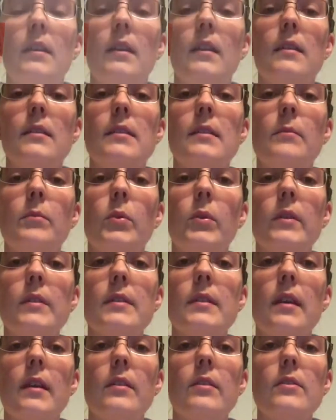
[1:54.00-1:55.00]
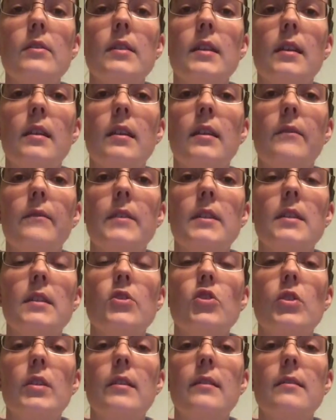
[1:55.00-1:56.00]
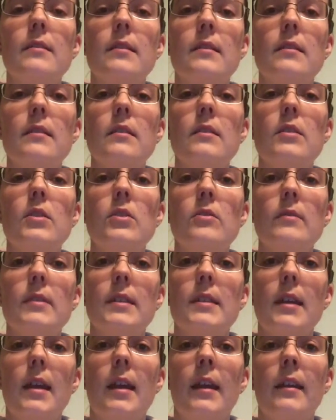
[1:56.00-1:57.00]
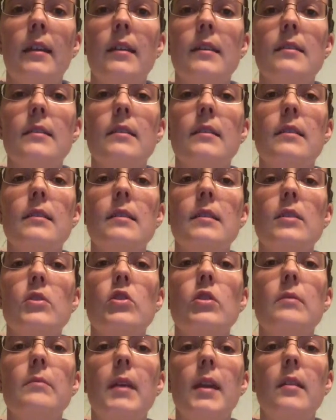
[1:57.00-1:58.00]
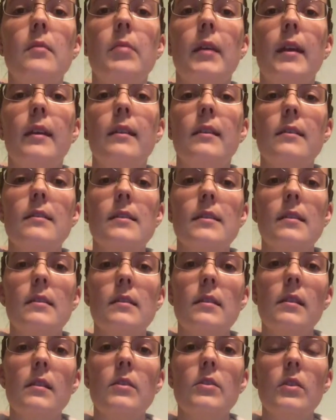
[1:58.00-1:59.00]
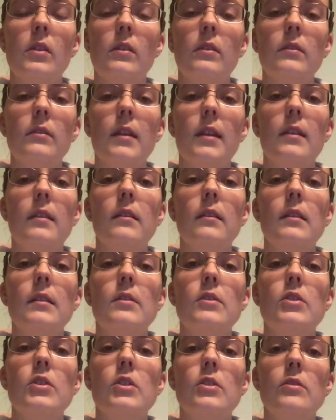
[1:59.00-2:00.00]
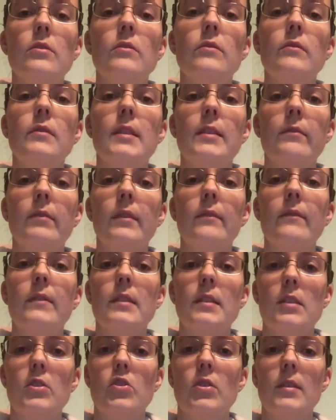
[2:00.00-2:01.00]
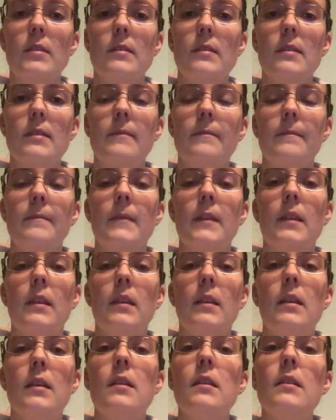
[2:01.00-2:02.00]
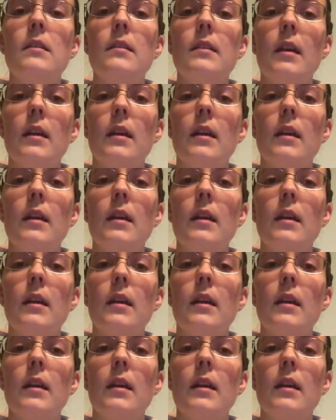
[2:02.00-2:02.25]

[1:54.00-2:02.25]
It is important to understand that physician-assisted suicide is a decision made by a consenting adult and at least 2 different physicians. The